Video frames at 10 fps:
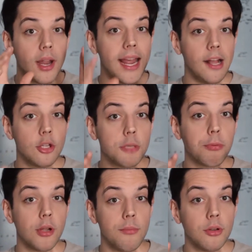English
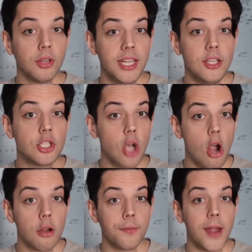Premier League
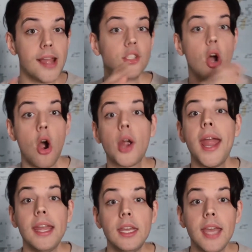soccer fans are
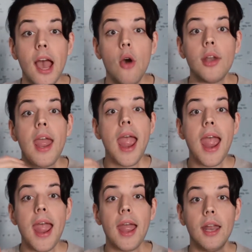hanging out,
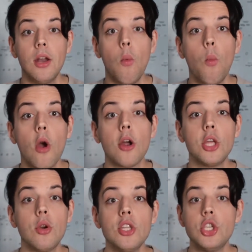and where
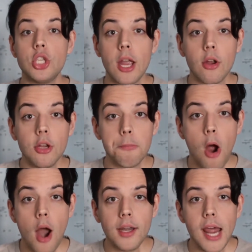you can share your
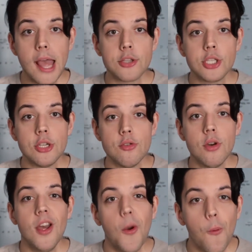podcast to,
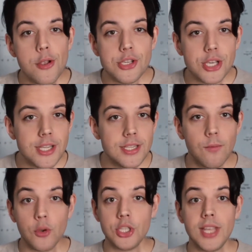which is
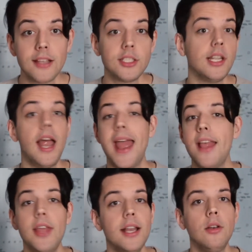excellent.
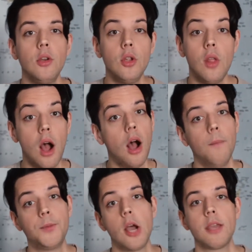And then
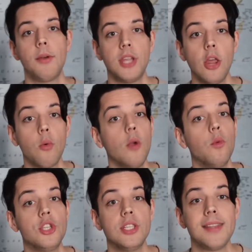talking about the other one,
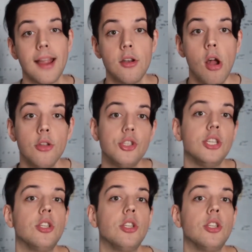which is technology.